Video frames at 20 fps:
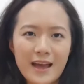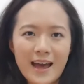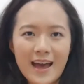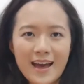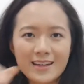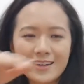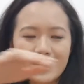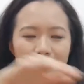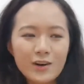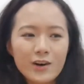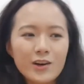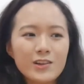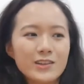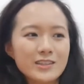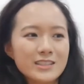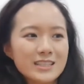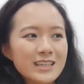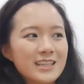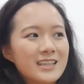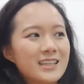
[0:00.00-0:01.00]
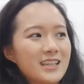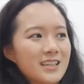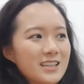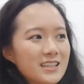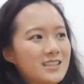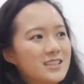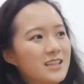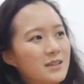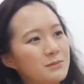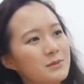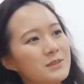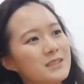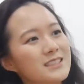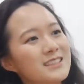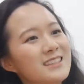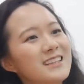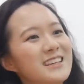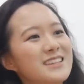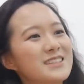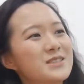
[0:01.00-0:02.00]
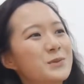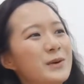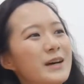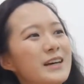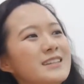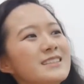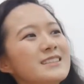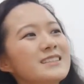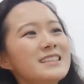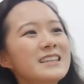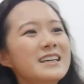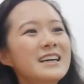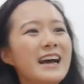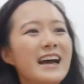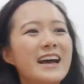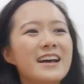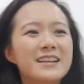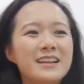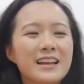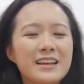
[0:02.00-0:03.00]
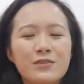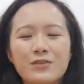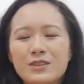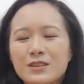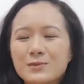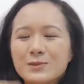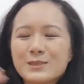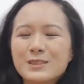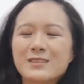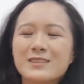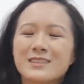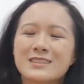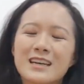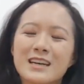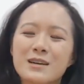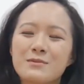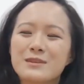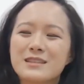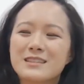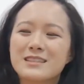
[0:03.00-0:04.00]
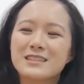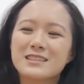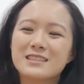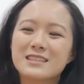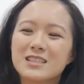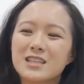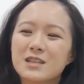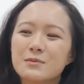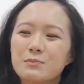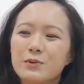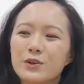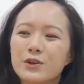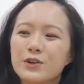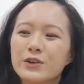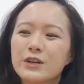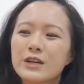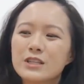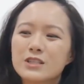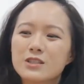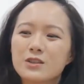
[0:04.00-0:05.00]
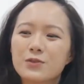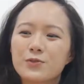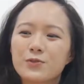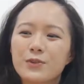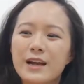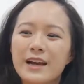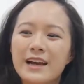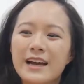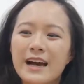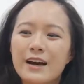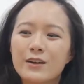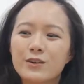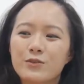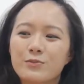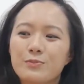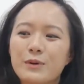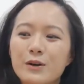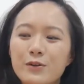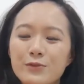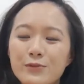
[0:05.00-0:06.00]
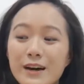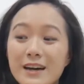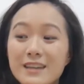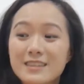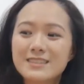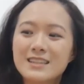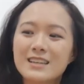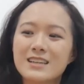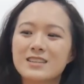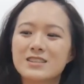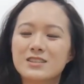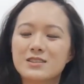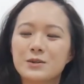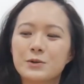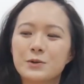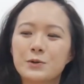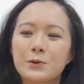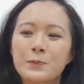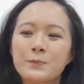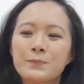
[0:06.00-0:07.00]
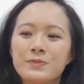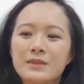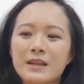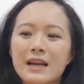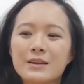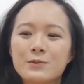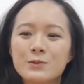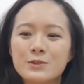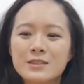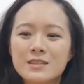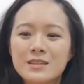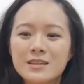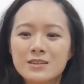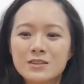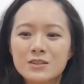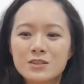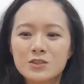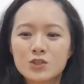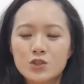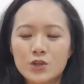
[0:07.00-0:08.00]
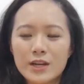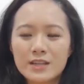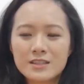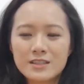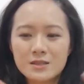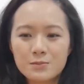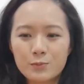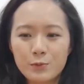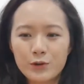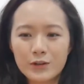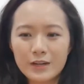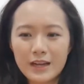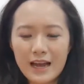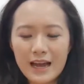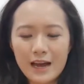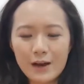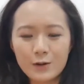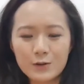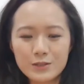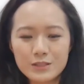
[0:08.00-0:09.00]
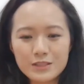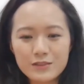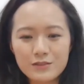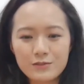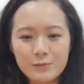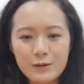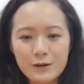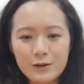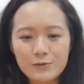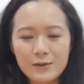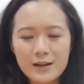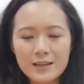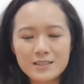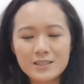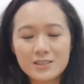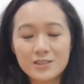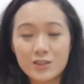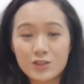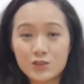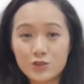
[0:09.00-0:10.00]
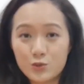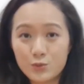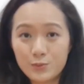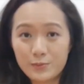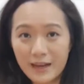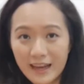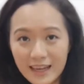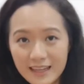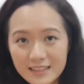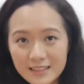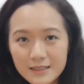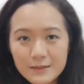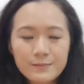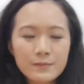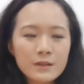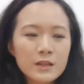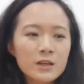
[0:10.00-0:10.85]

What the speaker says: add a holiday in Dublin as well, and like 50% of the time it's cheaper to fly out of Belfast. So I would say transport out of Belfast is not too bad.